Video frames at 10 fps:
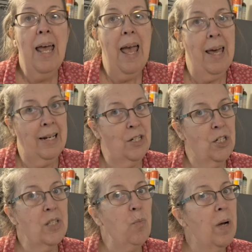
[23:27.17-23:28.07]
and I
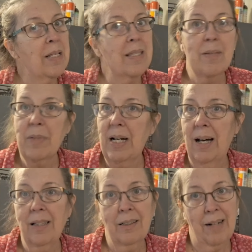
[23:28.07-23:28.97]
just want some
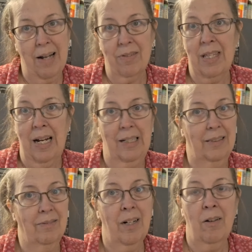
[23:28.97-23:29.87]
color out
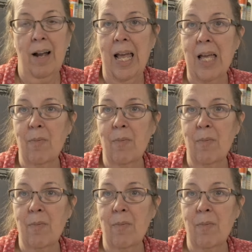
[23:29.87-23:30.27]
there, all right?